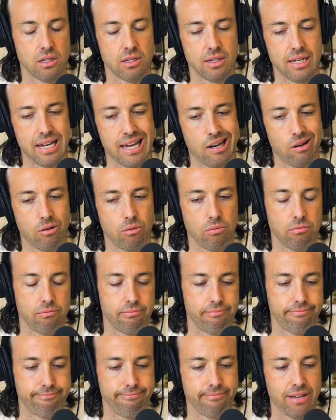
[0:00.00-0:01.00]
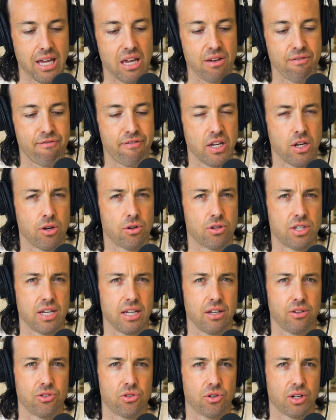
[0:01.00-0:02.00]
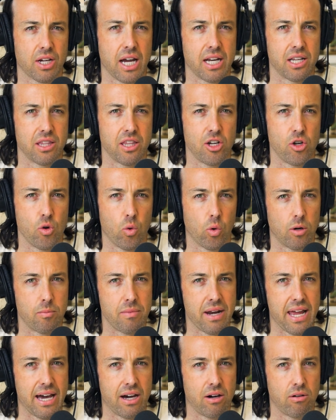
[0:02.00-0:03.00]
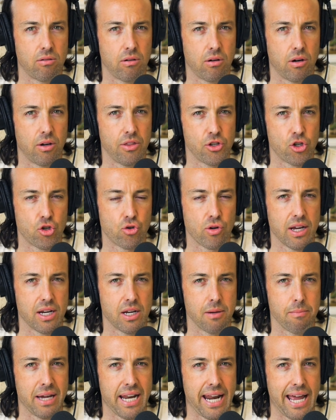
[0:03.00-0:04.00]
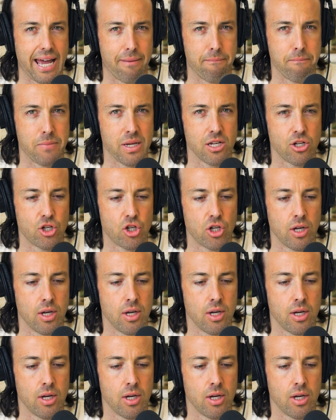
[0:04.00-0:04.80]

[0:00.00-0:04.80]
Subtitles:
Now, 8-figure sales are kind of the norm now on the Strand in Manhattan Beach,